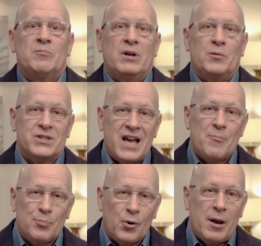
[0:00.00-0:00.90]
But it was
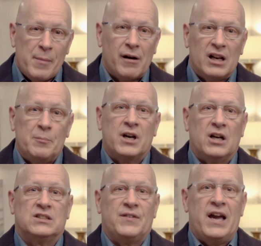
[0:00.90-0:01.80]
not primarily
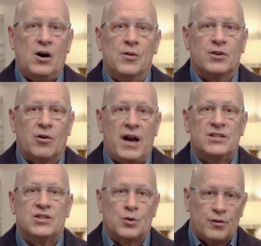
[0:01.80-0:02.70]
because of a health
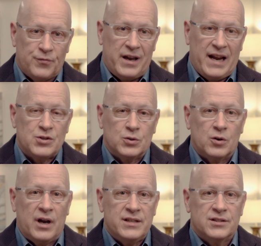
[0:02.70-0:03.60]
crisis or a financial
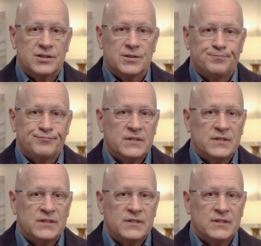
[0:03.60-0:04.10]
crisis.